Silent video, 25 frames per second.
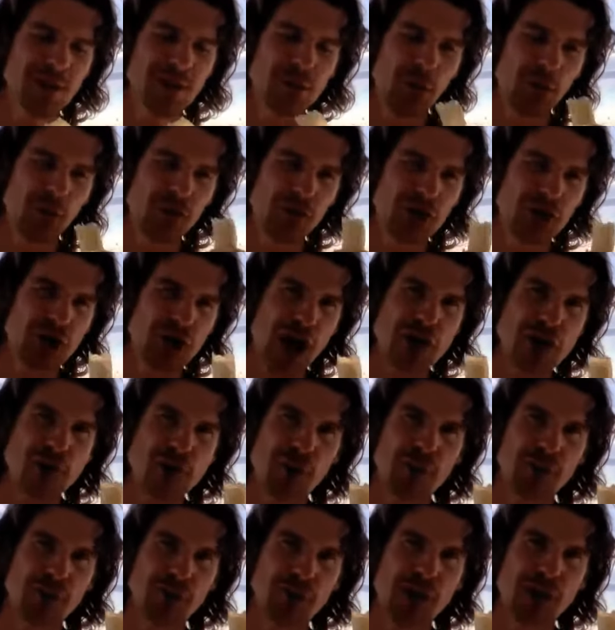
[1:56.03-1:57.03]
But I've just changed
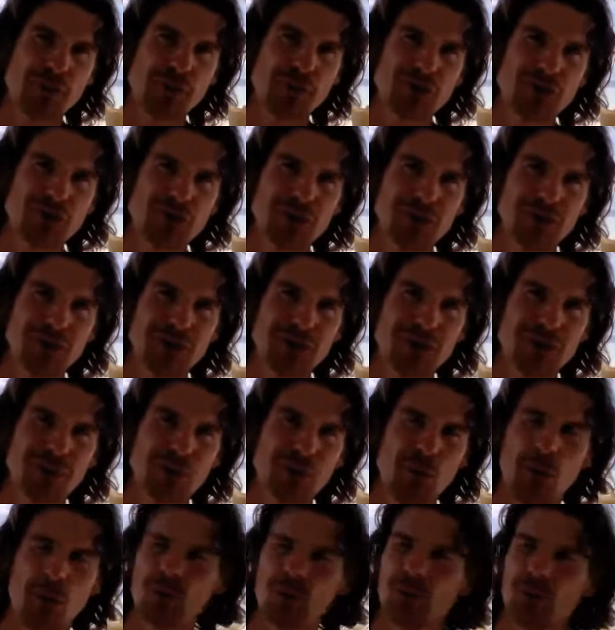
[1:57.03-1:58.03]
my perception.
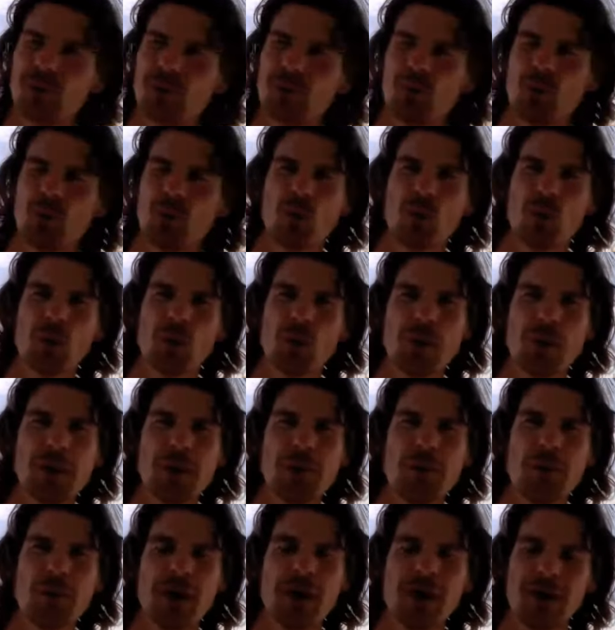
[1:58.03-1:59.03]
What do I
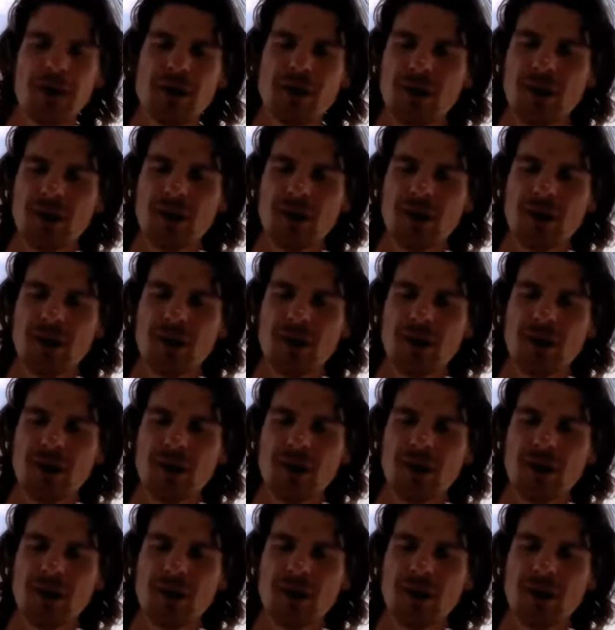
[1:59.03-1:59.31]
mean by that?